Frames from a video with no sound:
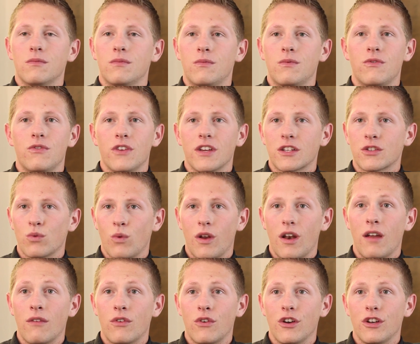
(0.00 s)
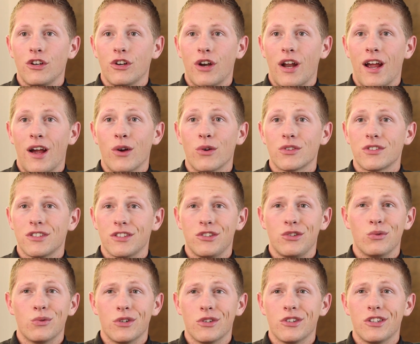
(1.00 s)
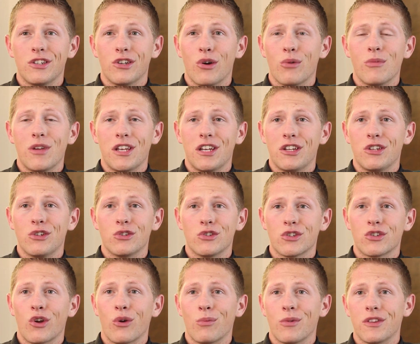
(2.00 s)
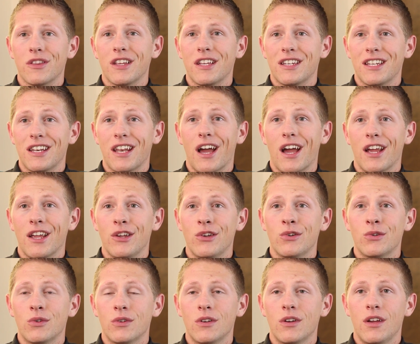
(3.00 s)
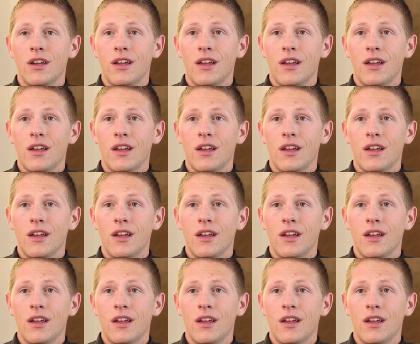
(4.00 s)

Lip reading: fix whatever in your house," and you really don't mean it, you're just hoping they deny you,